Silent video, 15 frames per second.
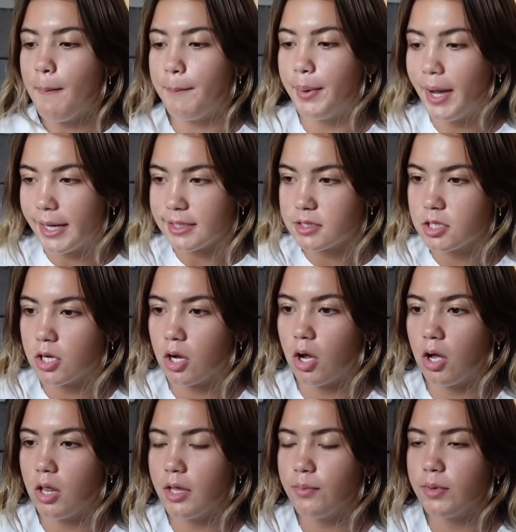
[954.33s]
But
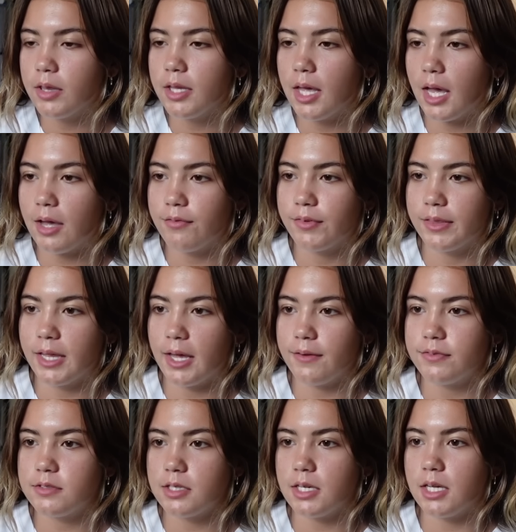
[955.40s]
all I really have
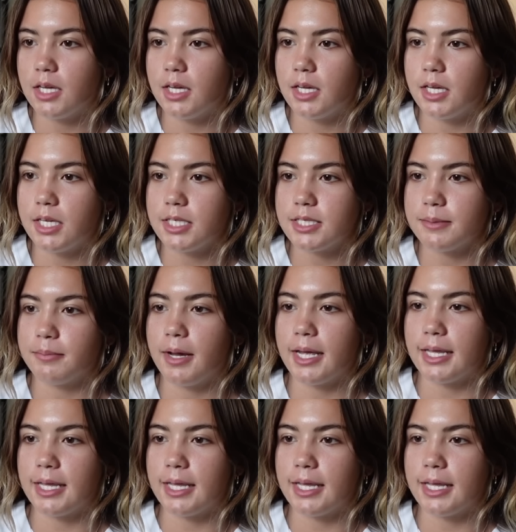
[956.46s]
left is my